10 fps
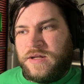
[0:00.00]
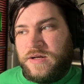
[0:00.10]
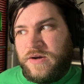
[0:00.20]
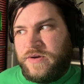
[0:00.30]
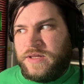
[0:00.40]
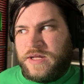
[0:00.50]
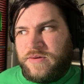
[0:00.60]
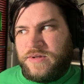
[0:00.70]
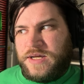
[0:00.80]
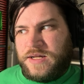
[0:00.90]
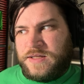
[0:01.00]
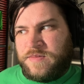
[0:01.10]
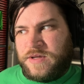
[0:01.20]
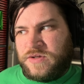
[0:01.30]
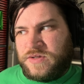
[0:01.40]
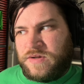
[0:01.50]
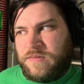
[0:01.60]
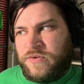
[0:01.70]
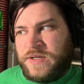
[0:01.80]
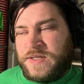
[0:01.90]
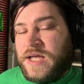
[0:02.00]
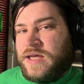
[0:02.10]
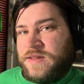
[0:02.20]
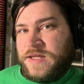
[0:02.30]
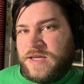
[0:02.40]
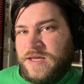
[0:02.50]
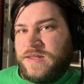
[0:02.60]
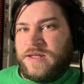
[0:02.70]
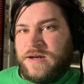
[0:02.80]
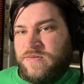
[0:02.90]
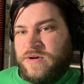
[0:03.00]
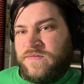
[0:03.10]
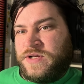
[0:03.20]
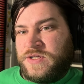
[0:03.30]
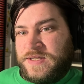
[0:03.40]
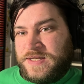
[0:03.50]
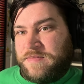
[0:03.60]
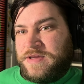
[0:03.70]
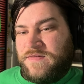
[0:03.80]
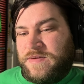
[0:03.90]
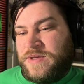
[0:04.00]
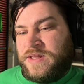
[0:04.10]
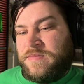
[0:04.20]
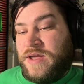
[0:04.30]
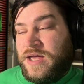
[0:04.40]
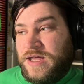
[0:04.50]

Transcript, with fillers: knowing that I would get some extra star points, thinking that it would eventually stop giving me them.